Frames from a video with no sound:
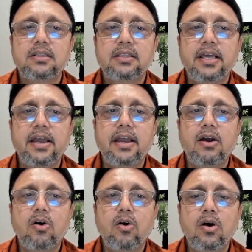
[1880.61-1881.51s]

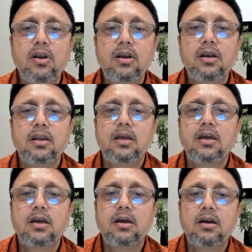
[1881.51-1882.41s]
they all
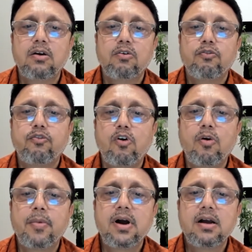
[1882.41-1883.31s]

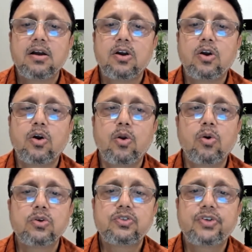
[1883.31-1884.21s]
form a
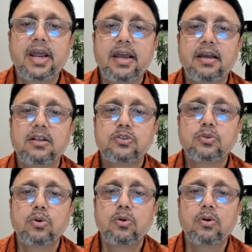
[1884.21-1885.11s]
closed triangle.
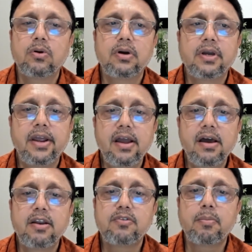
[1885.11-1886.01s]
So
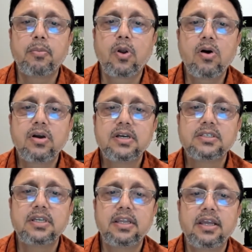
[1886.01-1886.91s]
here if the block
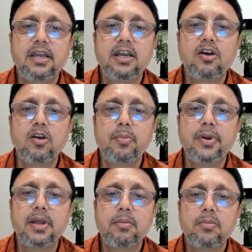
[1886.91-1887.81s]
is in
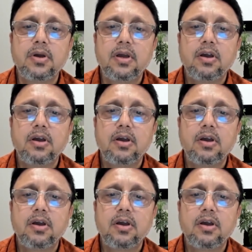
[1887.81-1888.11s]
equilibrium